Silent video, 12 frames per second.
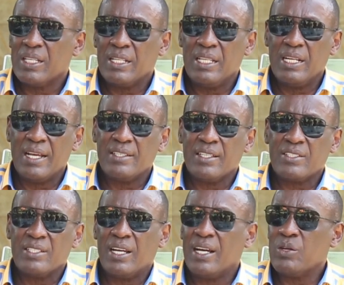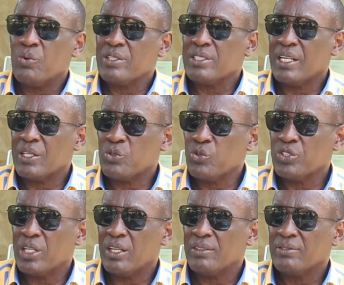The largest they had was the
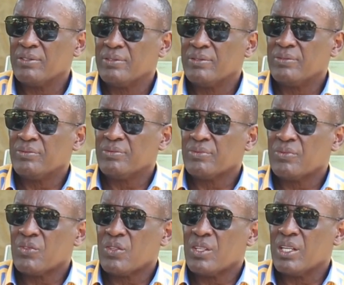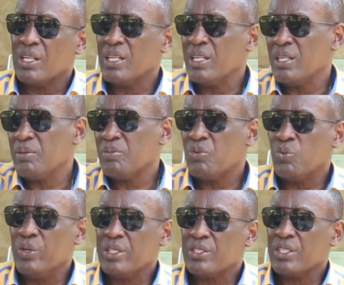Katyusha, uh,
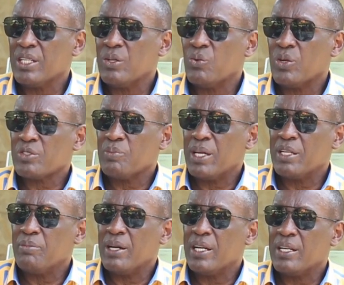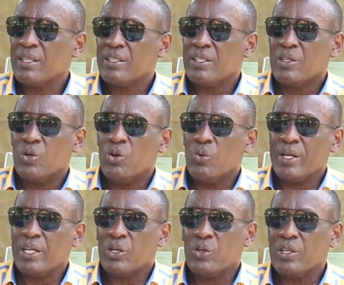which uh, was made by, or
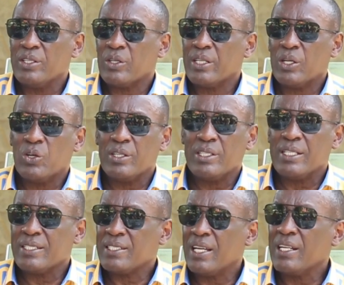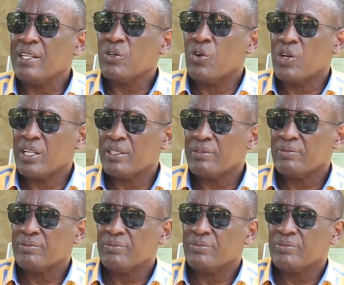what they call, they called it the Stalin organ.
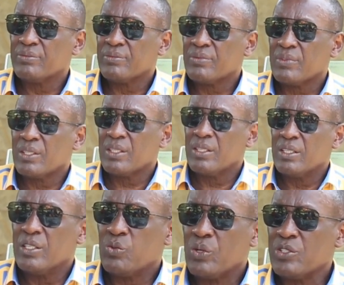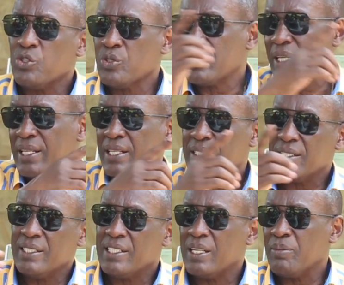It was used
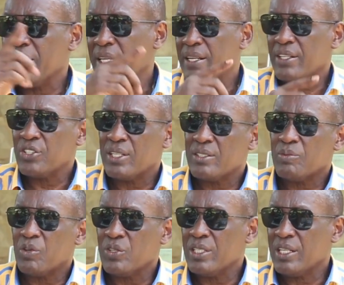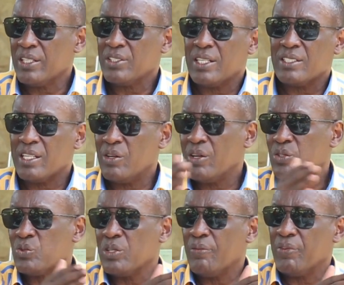against Hitler by the Russians, because the Russians are the
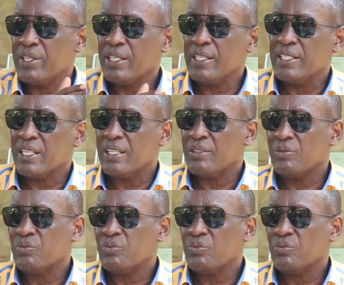ones who defeated Hitler.